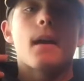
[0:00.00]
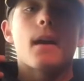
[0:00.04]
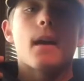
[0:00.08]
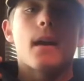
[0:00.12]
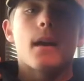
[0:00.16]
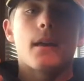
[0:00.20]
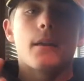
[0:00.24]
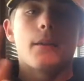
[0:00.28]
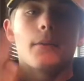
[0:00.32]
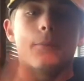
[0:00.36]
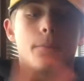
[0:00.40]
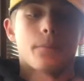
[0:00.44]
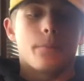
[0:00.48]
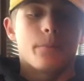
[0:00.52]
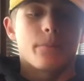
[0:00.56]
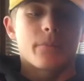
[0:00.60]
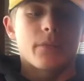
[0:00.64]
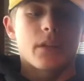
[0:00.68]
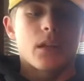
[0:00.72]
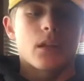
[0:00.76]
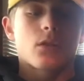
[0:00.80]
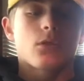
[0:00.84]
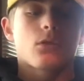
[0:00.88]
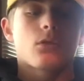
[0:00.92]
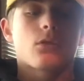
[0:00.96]
And
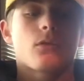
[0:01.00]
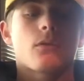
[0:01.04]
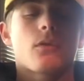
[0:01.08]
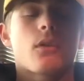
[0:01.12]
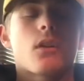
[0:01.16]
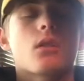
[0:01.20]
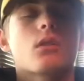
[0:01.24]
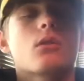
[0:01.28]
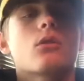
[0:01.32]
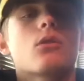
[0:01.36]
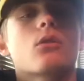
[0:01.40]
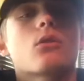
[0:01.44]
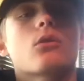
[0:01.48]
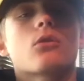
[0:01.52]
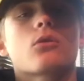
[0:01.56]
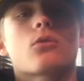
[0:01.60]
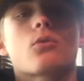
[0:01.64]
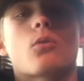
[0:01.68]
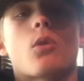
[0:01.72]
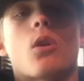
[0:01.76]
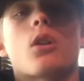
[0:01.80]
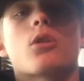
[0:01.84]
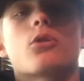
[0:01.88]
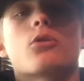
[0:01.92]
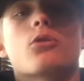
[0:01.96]
yeah, so you find a local
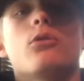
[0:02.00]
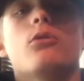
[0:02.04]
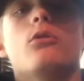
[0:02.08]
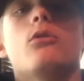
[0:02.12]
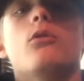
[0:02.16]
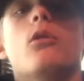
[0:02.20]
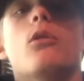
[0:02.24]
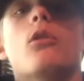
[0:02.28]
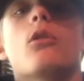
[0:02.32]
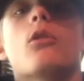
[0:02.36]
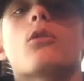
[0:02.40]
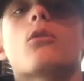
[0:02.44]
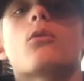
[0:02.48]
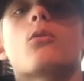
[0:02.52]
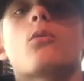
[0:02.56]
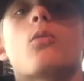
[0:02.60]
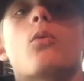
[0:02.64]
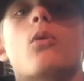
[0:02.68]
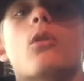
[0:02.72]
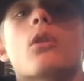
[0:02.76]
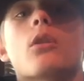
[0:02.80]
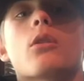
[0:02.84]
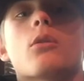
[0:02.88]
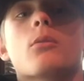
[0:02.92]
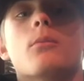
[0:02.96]
squadron, you go to
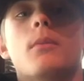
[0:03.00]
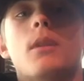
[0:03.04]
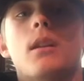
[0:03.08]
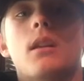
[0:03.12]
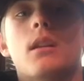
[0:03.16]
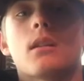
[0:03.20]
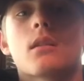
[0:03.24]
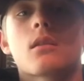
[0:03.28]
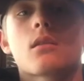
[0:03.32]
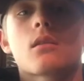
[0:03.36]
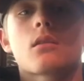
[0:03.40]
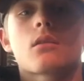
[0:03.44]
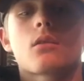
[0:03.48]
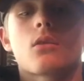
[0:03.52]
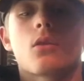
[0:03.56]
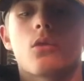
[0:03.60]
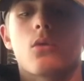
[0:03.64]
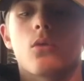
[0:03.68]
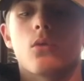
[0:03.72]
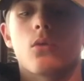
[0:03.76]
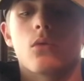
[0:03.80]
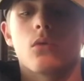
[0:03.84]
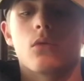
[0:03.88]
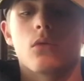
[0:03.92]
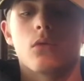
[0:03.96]
one of their meetings.
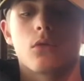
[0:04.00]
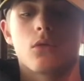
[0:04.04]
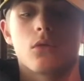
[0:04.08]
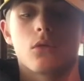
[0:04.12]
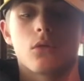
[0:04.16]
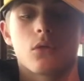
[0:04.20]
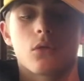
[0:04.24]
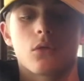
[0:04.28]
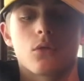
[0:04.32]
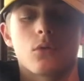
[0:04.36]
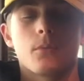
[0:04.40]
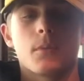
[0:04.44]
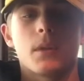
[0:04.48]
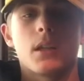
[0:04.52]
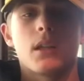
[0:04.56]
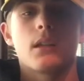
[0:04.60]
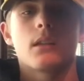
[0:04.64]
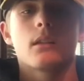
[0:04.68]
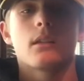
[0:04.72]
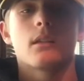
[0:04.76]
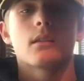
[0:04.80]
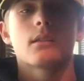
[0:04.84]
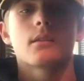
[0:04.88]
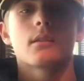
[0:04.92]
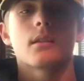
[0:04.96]
So you go to a
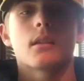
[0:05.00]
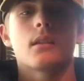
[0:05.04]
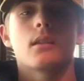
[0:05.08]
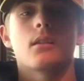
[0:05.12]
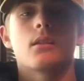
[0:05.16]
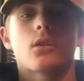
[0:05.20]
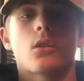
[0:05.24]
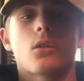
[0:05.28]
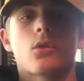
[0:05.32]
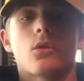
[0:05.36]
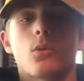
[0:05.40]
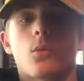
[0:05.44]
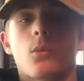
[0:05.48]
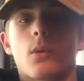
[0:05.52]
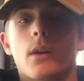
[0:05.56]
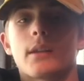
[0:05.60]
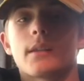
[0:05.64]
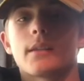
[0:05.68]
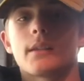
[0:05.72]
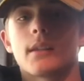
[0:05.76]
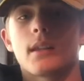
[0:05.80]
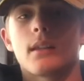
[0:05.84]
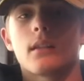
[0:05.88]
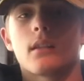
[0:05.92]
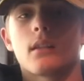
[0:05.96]
meeting, let's say it's on a
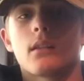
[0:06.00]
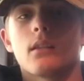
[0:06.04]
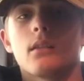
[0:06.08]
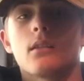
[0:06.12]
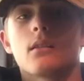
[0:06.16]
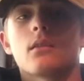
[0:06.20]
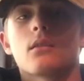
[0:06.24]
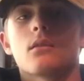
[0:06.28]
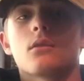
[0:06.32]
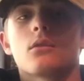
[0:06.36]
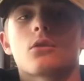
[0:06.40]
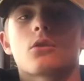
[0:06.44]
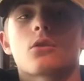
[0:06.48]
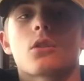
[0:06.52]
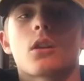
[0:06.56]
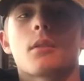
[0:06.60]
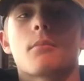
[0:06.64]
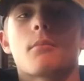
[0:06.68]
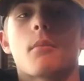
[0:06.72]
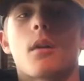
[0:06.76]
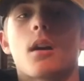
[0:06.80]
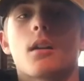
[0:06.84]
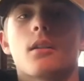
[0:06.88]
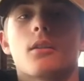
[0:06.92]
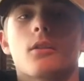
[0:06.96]
Wednesday night, just like
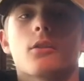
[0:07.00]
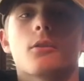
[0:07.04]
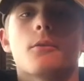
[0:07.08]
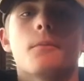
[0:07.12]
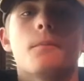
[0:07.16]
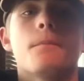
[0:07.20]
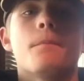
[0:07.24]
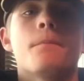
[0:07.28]
mine are.